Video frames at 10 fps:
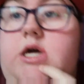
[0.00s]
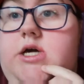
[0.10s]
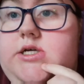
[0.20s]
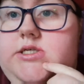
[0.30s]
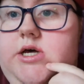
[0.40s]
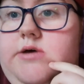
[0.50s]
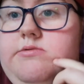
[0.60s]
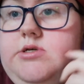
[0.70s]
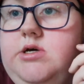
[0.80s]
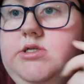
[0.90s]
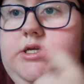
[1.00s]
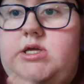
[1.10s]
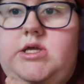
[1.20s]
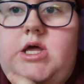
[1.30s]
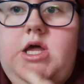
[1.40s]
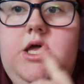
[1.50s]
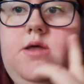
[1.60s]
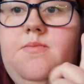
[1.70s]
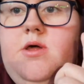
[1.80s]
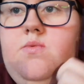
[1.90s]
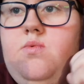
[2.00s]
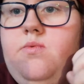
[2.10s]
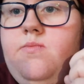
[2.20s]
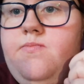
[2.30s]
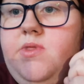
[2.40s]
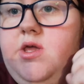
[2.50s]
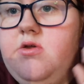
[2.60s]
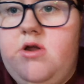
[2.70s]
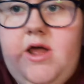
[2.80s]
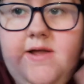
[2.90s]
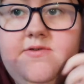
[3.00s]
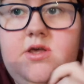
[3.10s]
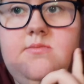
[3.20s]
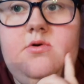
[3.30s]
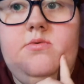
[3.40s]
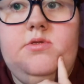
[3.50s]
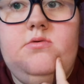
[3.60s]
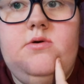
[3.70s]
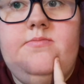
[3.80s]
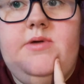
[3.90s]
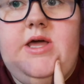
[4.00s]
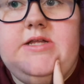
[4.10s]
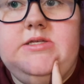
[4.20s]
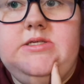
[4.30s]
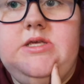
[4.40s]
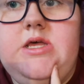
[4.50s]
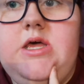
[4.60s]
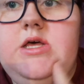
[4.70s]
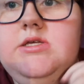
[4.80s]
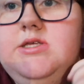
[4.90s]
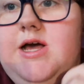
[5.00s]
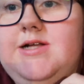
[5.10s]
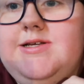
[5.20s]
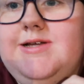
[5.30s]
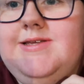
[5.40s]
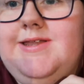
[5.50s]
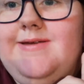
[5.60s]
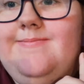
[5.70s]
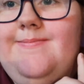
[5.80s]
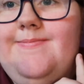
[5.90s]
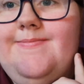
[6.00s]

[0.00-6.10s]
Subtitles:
yeah, guys, I will talk to you in a bit, either at halftime or when the rugby ends. So, yeah, I'll talk to you then.